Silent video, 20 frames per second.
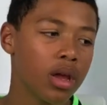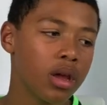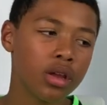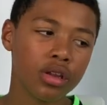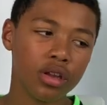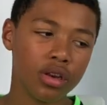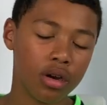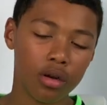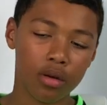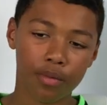
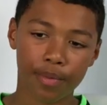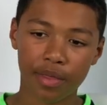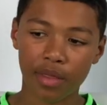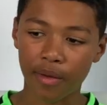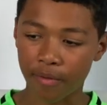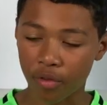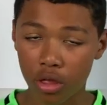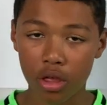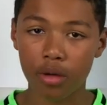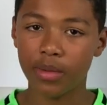They've
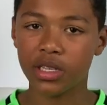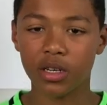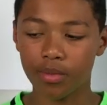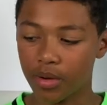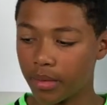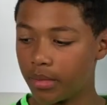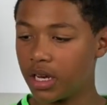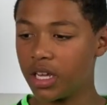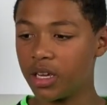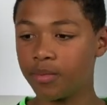just come into the
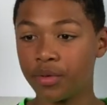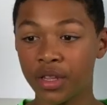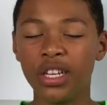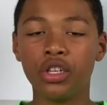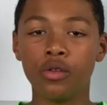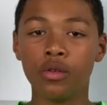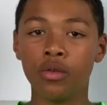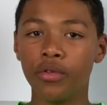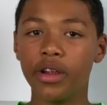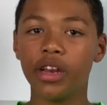Premier League, but they're
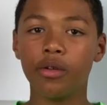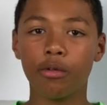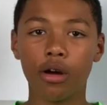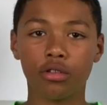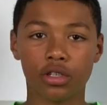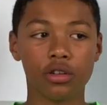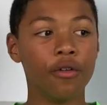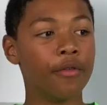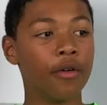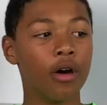doing really well
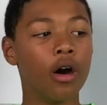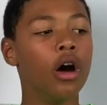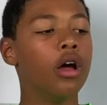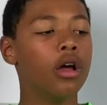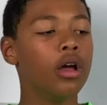so far.